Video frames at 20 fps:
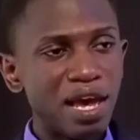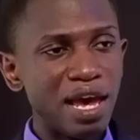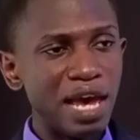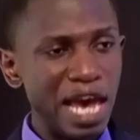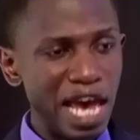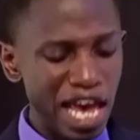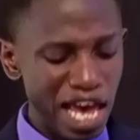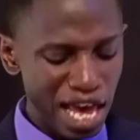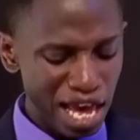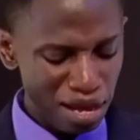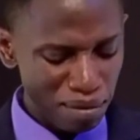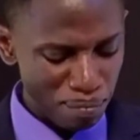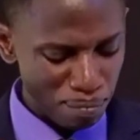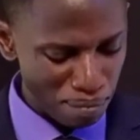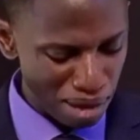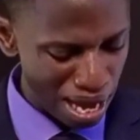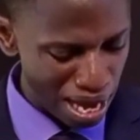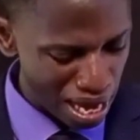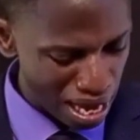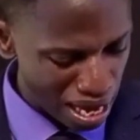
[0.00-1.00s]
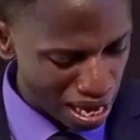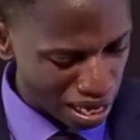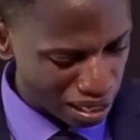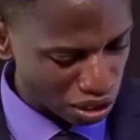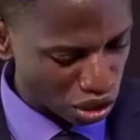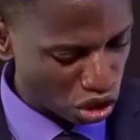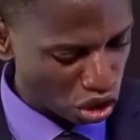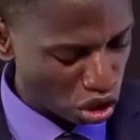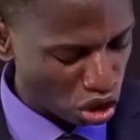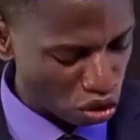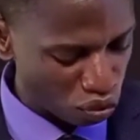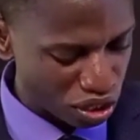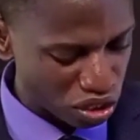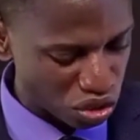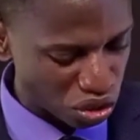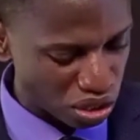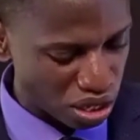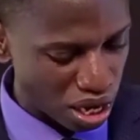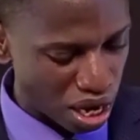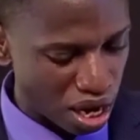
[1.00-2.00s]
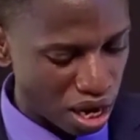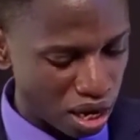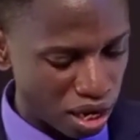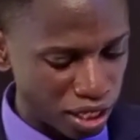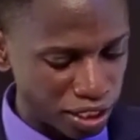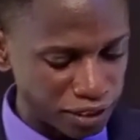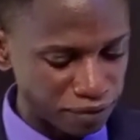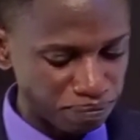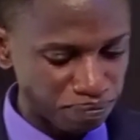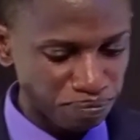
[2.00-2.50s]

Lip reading: Amen. Glory to God.